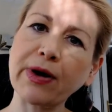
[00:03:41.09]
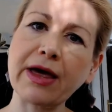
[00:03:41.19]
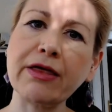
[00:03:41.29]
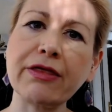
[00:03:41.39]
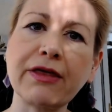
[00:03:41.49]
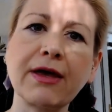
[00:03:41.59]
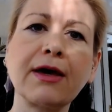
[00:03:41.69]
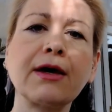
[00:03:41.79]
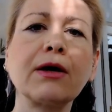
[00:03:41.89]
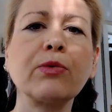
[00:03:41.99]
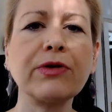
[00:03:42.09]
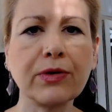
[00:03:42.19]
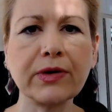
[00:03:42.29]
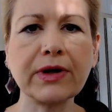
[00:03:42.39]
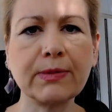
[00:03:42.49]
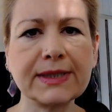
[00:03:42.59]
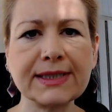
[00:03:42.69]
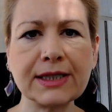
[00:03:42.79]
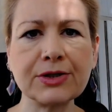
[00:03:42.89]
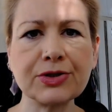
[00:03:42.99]
with your Gilbert
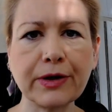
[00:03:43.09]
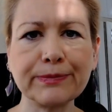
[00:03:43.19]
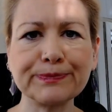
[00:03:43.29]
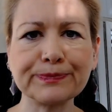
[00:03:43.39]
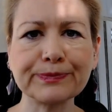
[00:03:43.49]
syndrome.